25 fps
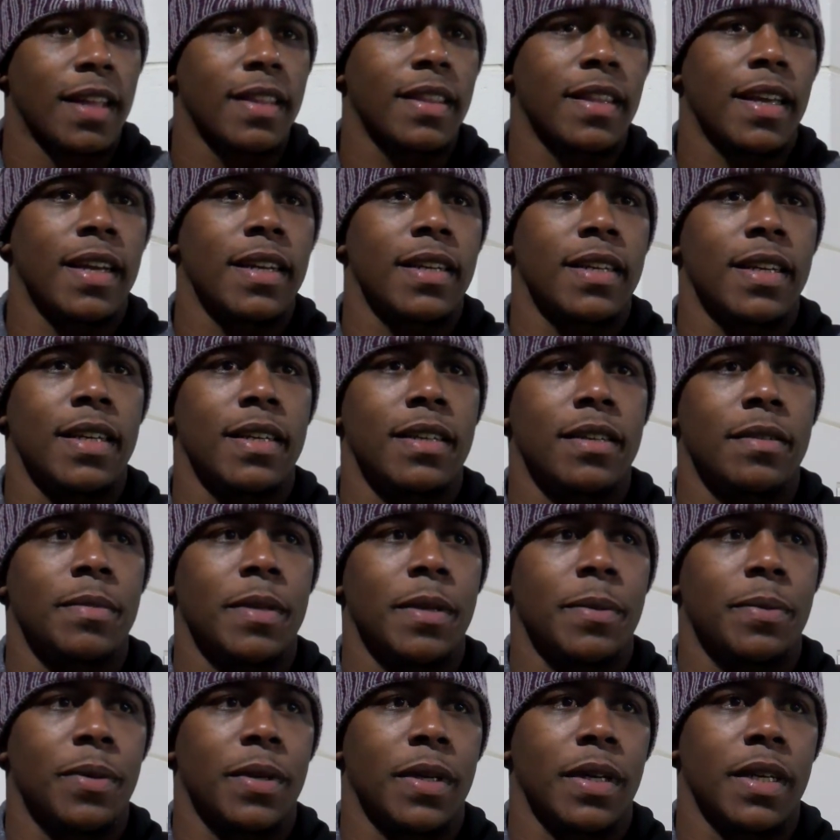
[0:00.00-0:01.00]
I think D. going to
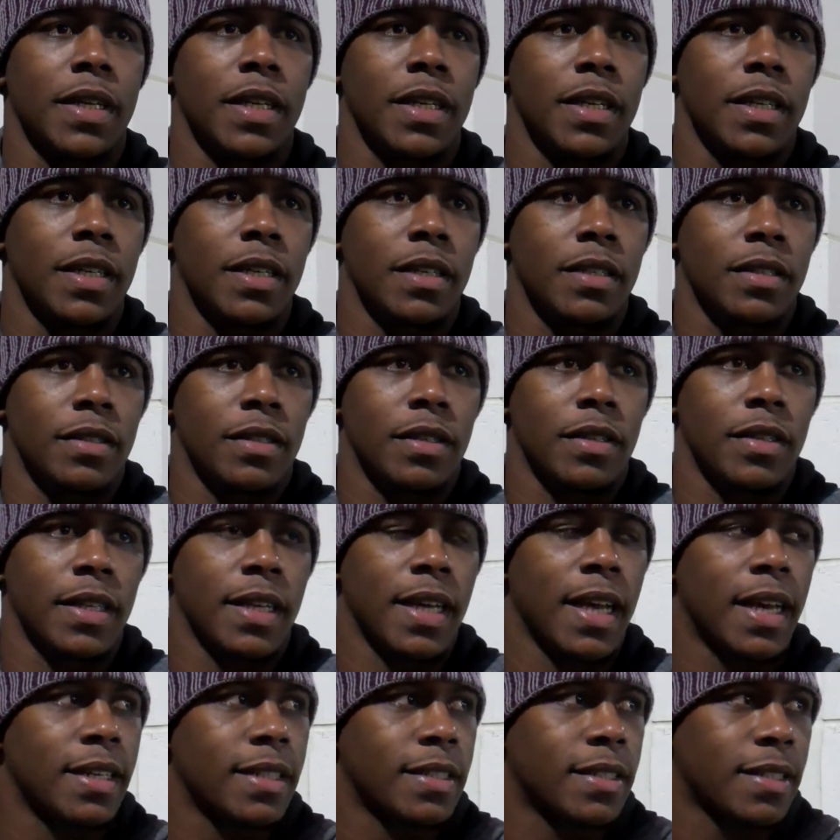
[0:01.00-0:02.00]
be pretty good. You know,
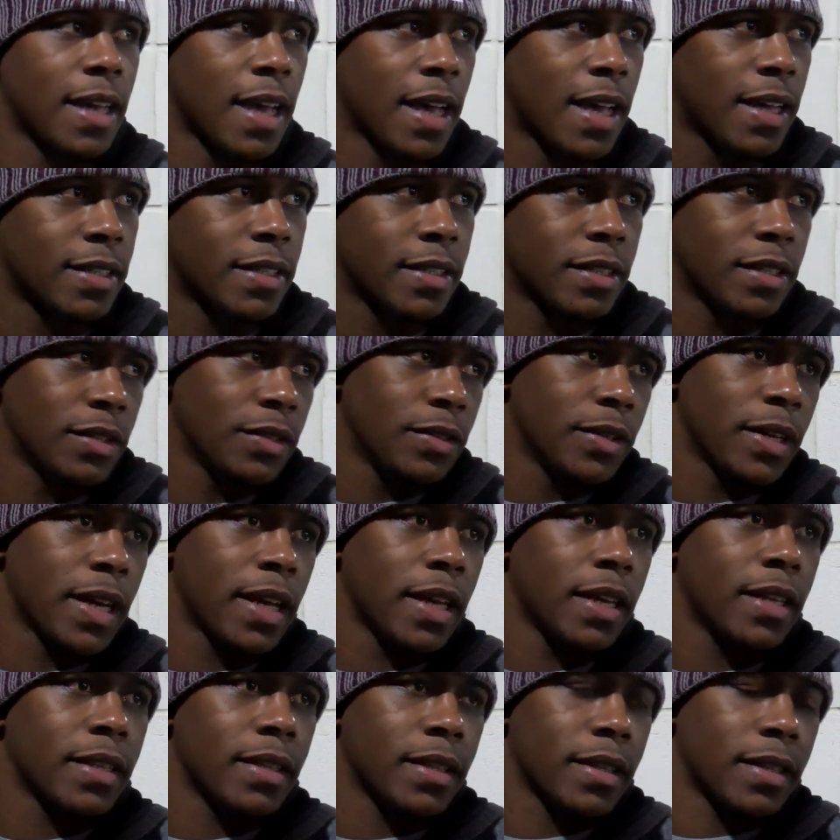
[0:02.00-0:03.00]
you got the size to do
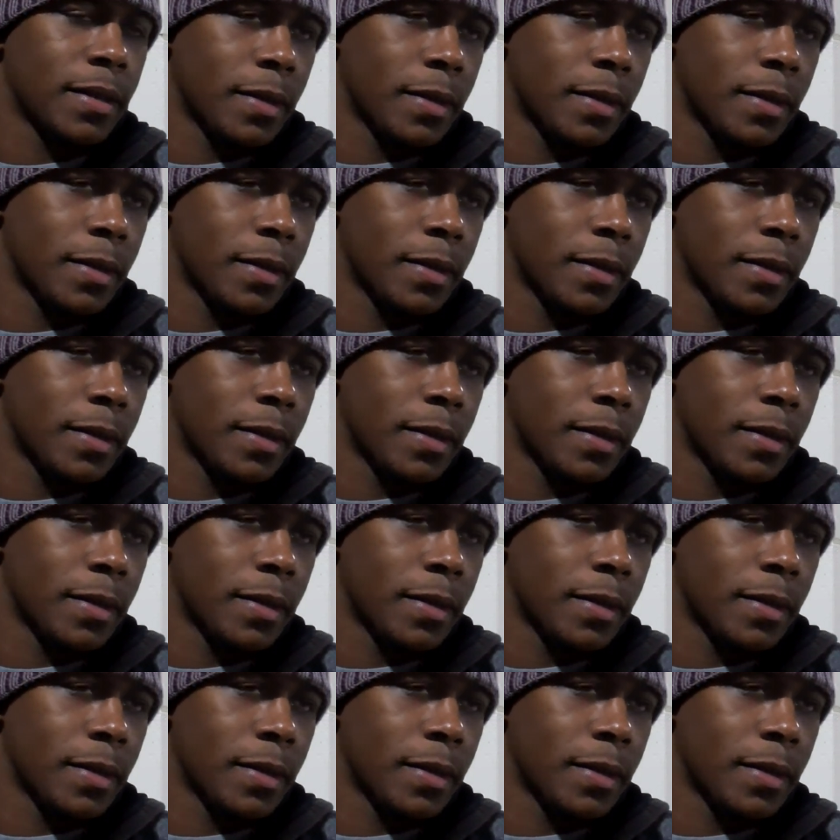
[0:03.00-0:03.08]
that,